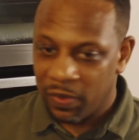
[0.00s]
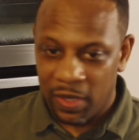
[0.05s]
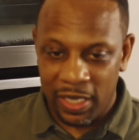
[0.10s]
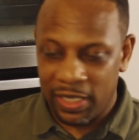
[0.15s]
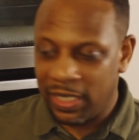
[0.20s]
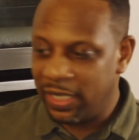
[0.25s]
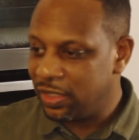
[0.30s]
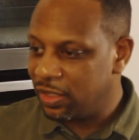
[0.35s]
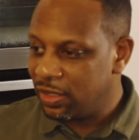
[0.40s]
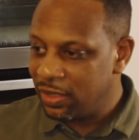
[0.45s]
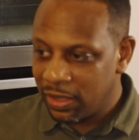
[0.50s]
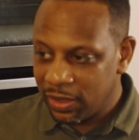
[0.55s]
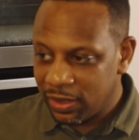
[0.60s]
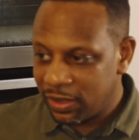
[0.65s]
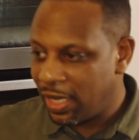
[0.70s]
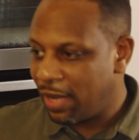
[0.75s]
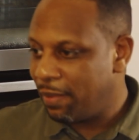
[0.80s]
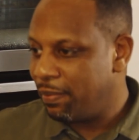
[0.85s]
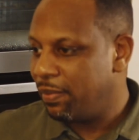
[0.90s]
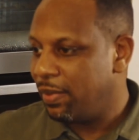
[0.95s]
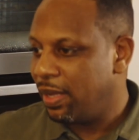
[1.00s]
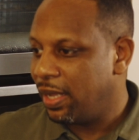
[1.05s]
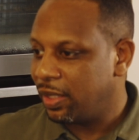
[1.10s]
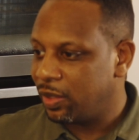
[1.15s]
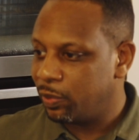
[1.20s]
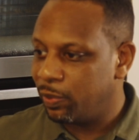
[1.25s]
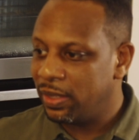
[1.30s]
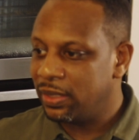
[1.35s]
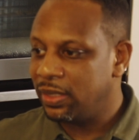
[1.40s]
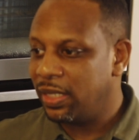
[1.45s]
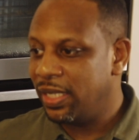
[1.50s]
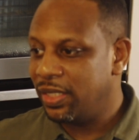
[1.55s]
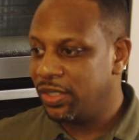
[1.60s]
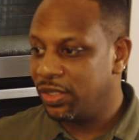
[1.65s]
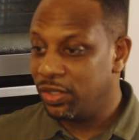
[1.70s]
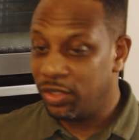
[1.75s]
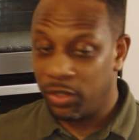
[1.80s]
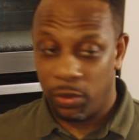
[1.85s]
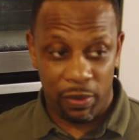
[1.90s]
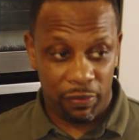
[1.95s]
it isn't the same
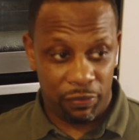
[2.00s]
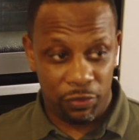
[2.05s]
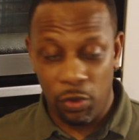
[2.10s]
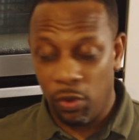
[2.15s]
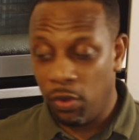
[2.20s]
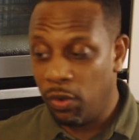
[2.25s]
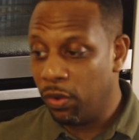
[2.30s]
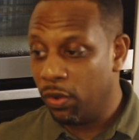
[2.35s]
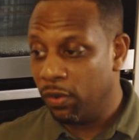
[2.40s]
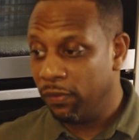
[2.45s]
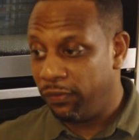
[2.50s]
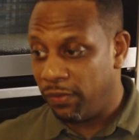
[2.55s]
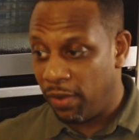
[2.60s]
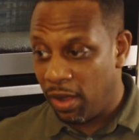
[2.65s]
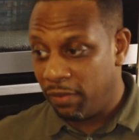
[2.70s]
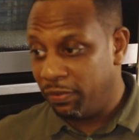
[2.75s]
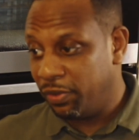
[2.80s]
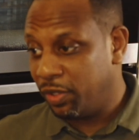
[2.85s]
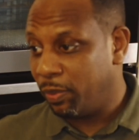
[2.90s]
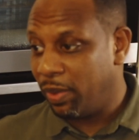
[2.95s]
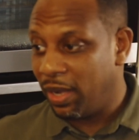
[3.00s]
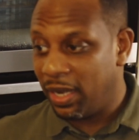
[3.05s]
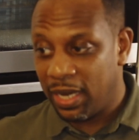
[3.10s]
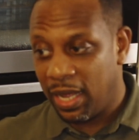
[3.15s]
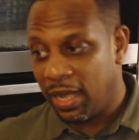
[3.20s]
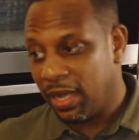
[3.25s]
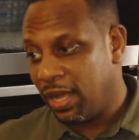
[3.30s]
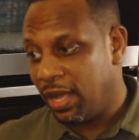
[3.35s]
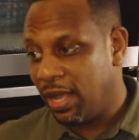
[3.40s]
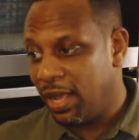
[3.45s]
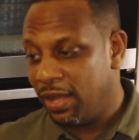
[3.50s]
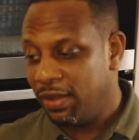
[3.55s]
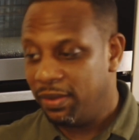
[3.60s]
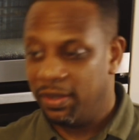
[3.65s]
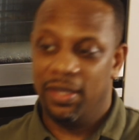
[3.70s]
expectation so if you're fathered by that guy